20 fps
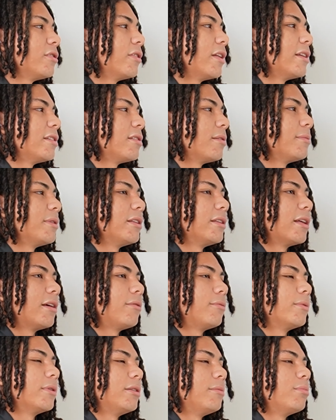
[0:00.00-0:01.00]
So that's something
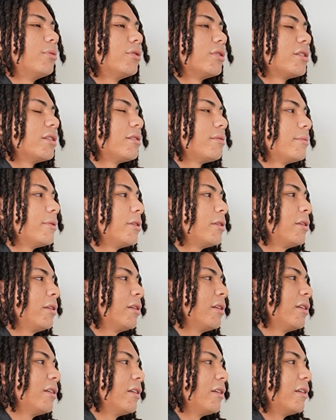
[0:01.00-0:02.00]
that really pushes me.
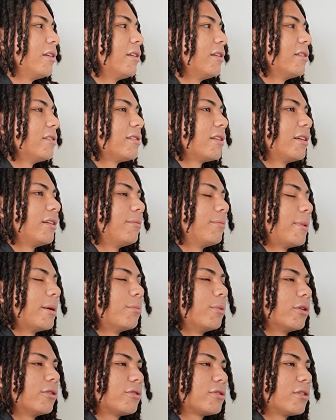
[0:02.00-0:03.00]
It's like
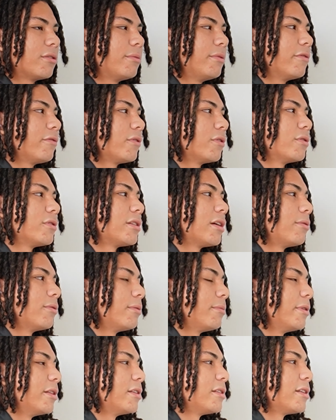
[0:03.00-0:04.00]
my brother's gonna be first, I
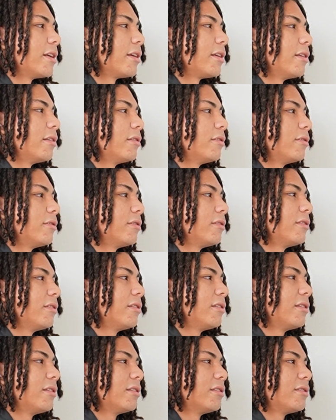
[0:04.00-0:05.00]
wanna be the second.
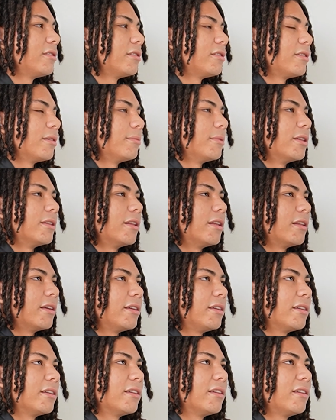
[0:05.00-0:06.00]
It's just something that
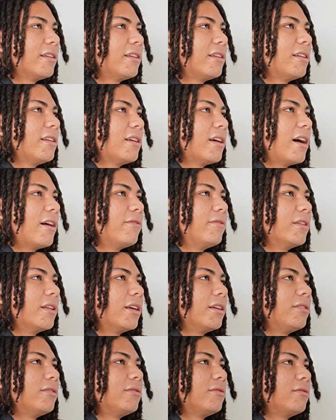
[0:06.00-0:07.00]
like, I
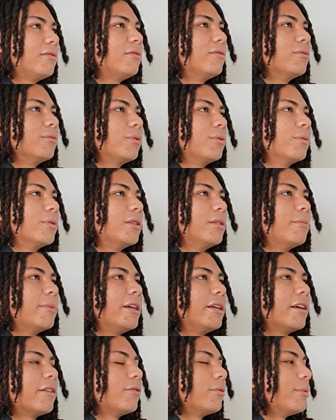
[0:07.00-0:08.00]
feel like would really
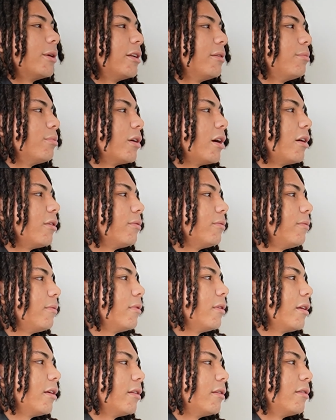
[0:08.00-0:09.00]
make everybody proud
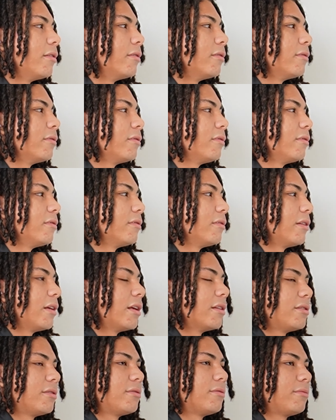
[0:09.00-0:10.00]
and
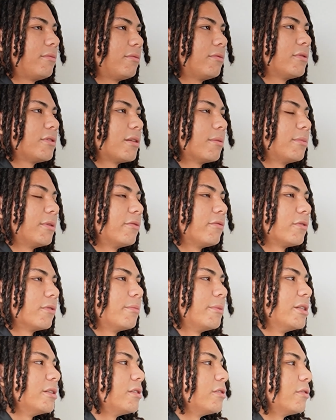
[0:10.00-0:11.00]
it's something
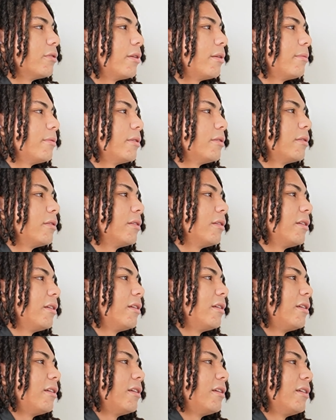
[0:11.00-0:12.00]
for me too. I mean,
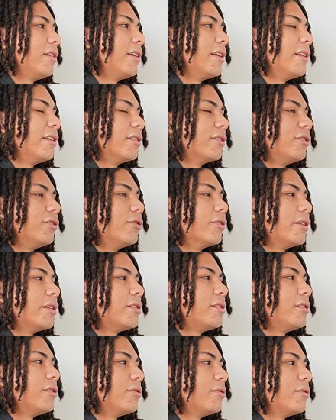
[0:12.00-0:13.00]
getting a
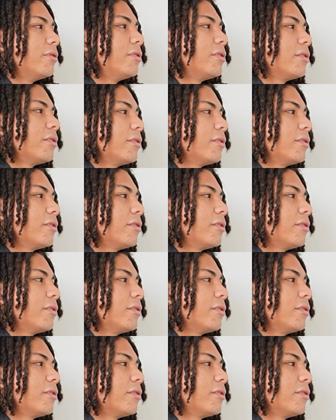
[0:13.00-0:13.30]
degree is huge.